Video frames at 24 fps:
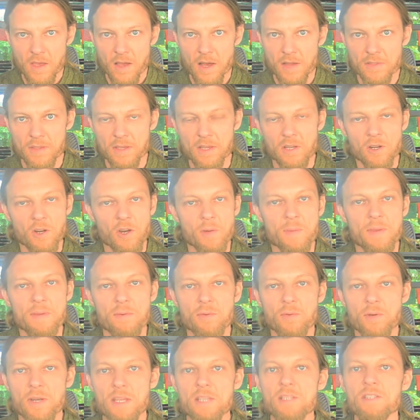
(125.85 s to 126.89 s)
I think a lot of
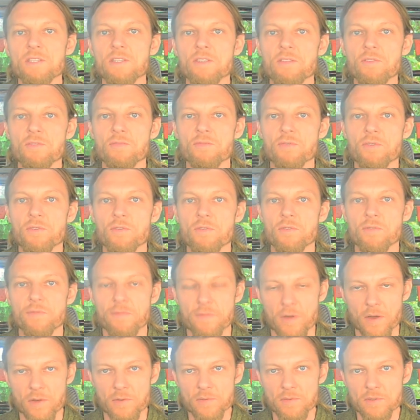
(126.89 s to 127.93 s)
people listen through
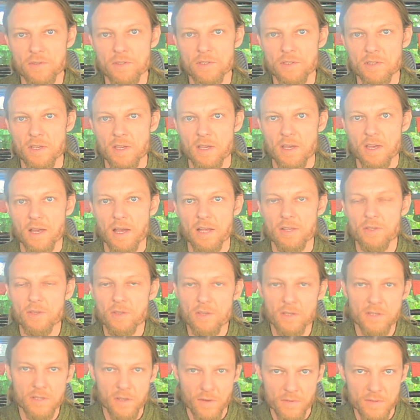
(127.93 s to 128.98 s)
phones, and you
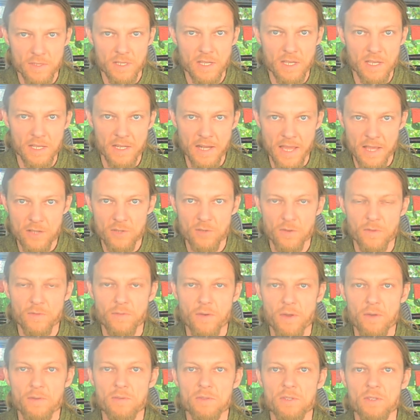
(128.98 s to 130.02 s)
can obviously connect your
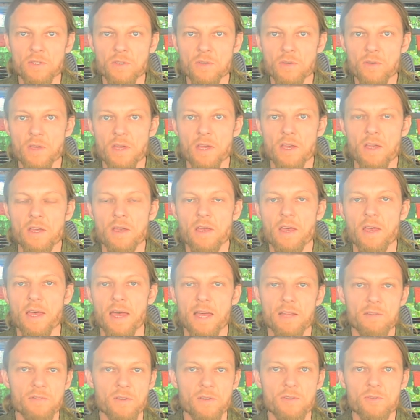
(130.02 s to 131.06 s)
phone to
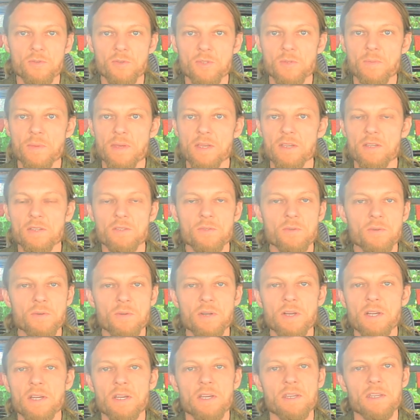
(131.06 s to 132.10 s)
headphones or speakers or
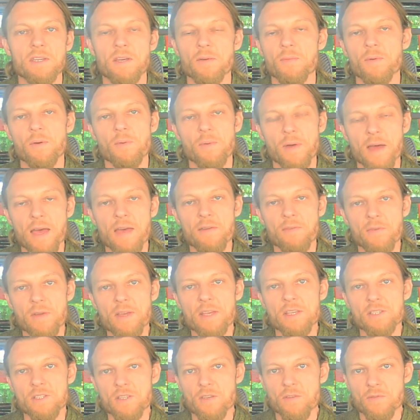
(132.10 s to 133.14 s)
whatever it
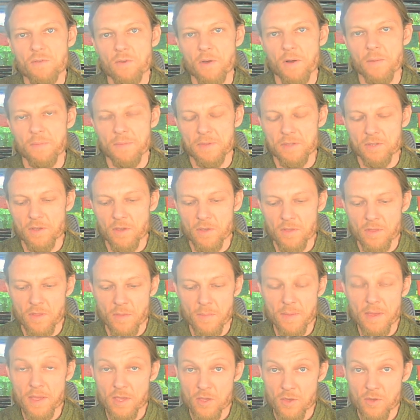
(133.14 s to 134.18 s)
is that you've got. So the
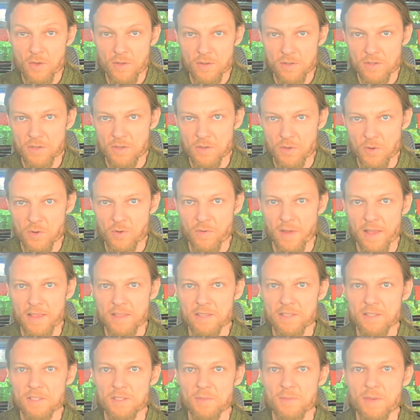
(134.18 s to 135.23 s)
bit you can do your
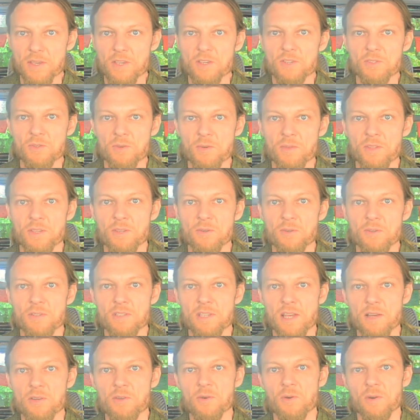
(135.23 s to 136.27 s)
end is to make sure that your
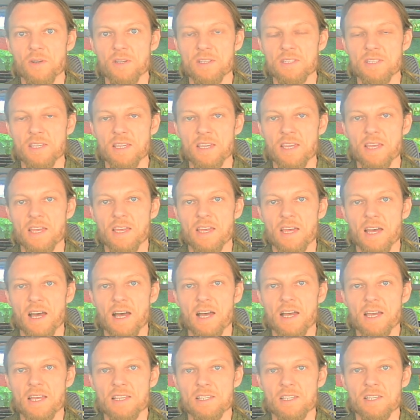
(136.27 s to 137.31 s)
sound quality
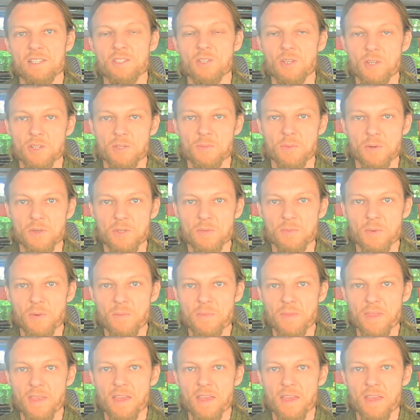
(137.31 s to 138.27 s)
is as good as possible.